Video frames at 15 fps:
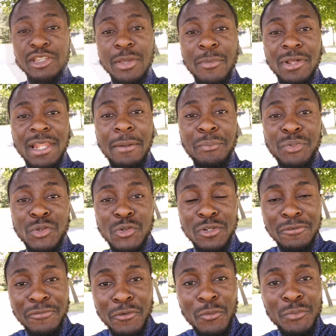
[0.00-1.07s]
And some other
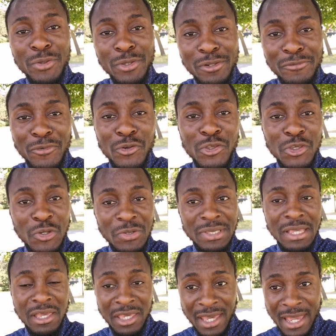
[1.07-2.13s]
beautiful, beautiful
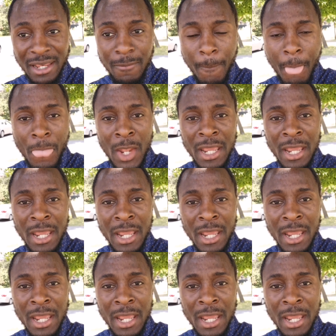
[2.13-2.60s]
news again